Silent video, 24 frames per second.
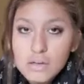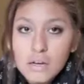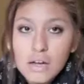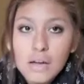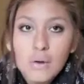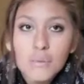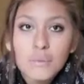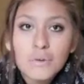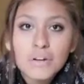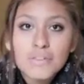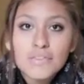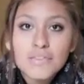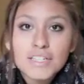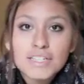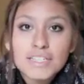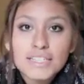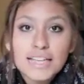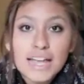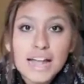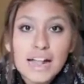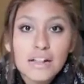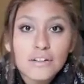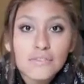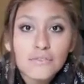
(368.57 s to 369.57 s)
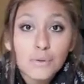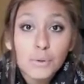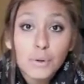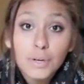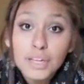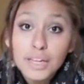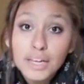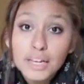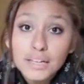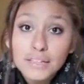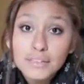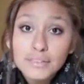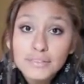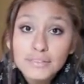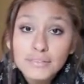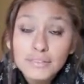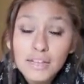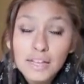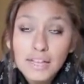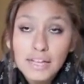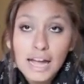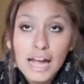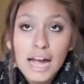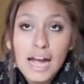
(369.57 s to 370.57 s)
I want to visit California.
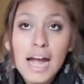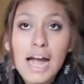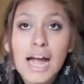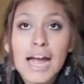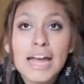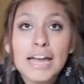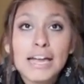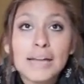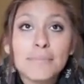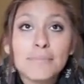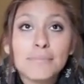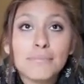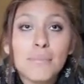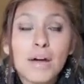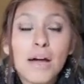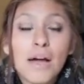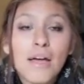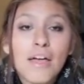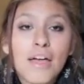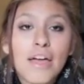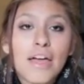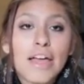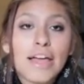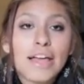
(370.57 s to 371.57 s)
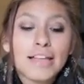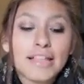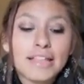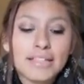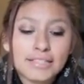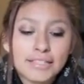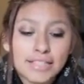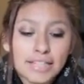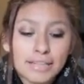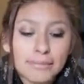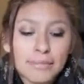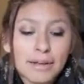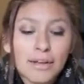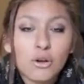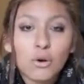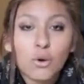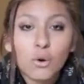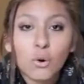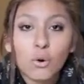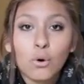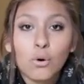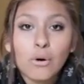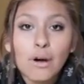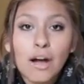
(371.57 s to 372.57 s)
Like, it's like my
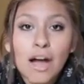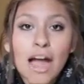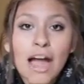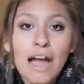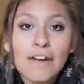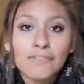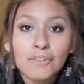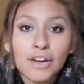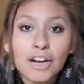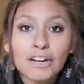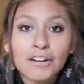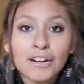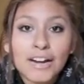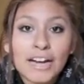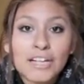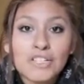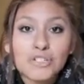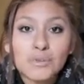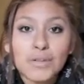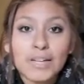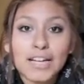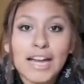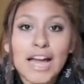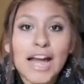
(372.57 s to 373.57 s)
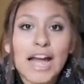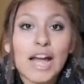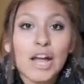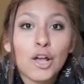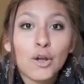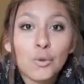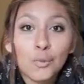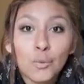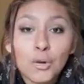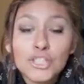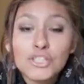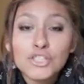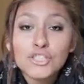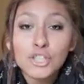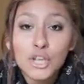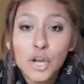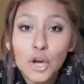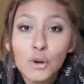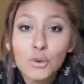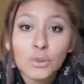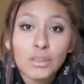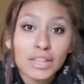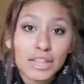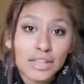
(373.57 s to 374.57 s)
goal. After I graduate, I want to
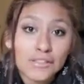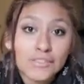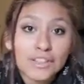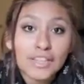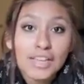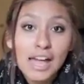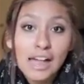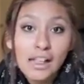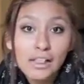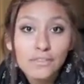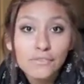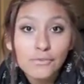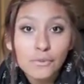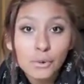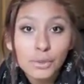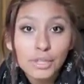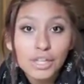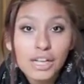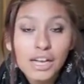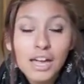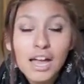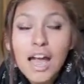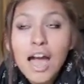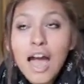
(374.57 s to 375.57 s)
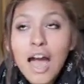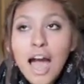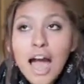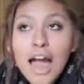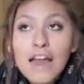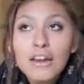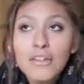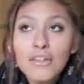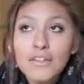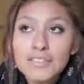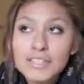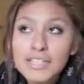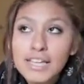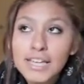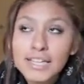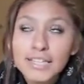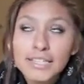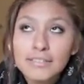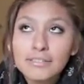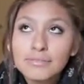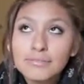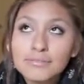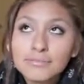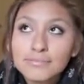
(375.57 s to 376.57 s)
go live in California. I know that's
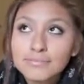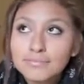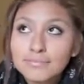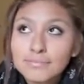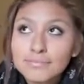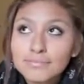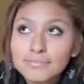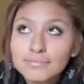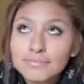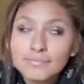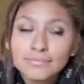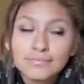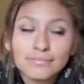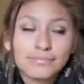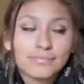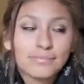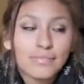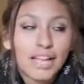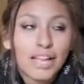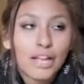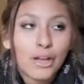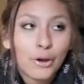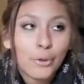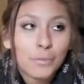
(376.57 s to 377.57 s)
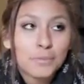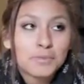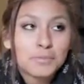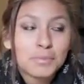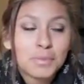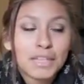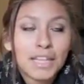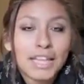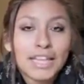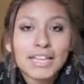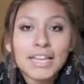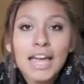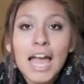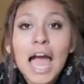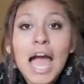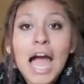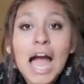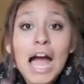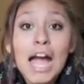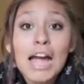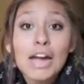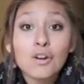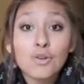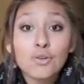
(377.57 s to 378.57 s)
like, I hope, but like,
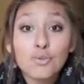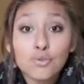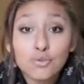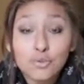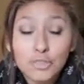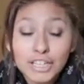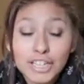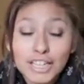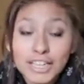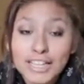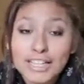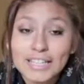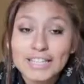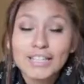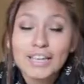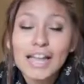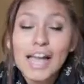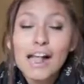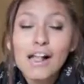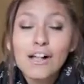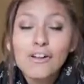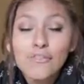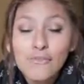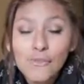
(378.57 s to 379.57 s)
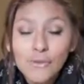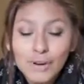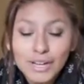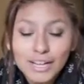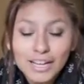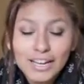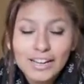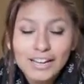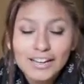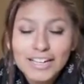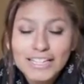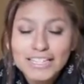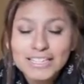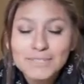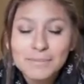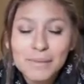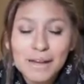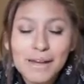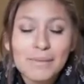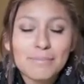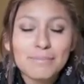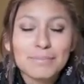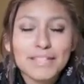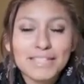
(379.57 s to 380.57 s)
I really like California is
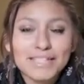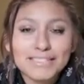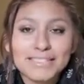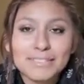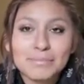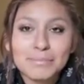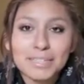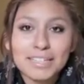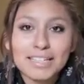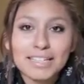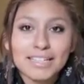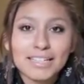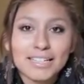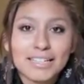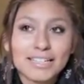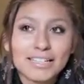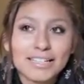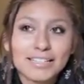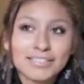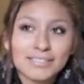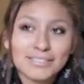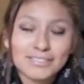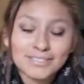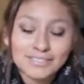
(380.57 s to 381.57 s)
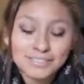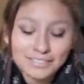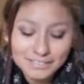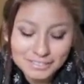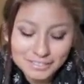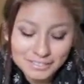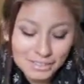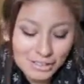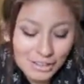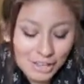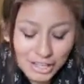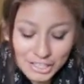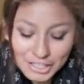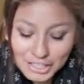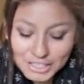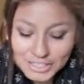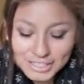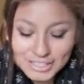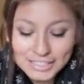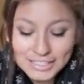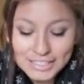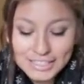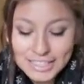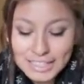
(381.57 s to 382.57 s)
my place to be. So I just
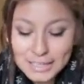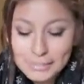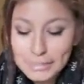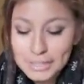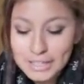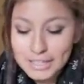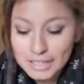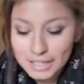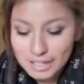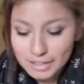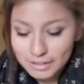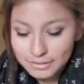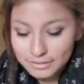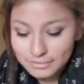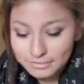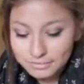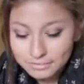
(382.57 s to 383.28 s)
need to be there.